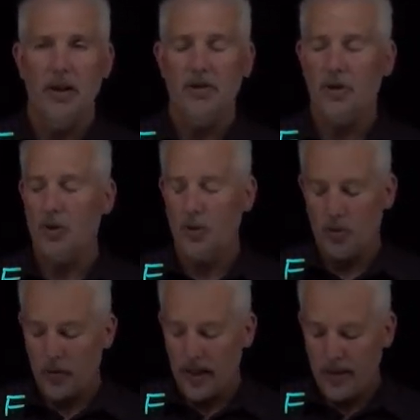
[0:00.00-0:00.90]
So
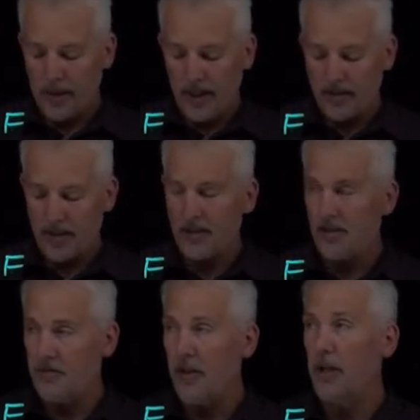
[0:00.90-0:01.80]
what that means is
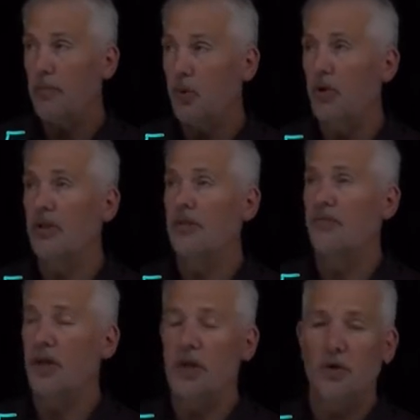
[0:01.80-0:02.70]
it's very important,
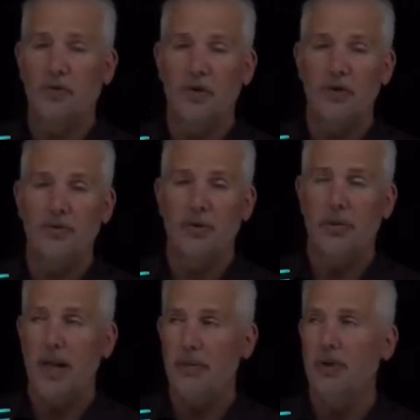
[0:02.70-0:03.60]
very useful to
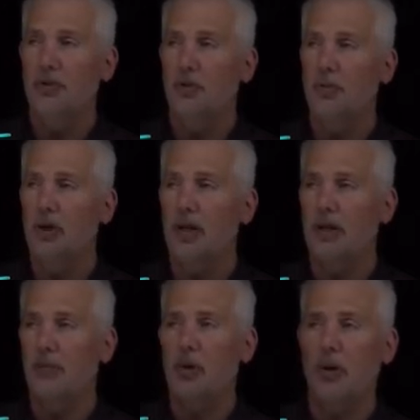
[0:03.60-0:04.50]
be able to predict
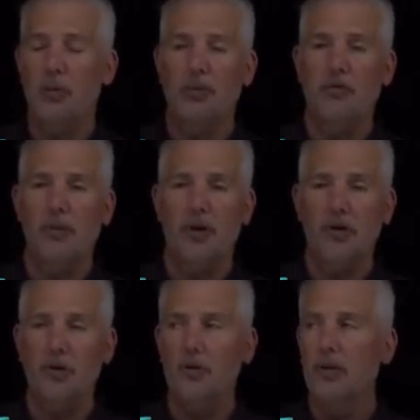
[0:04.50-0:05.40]
the point group of a
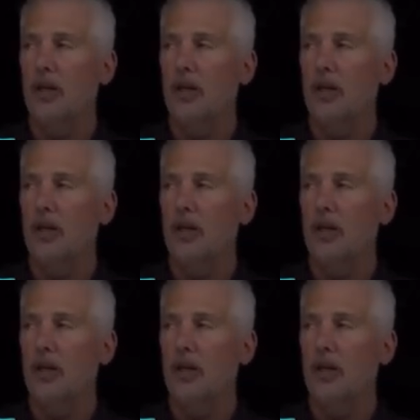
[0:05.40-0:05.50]
molecule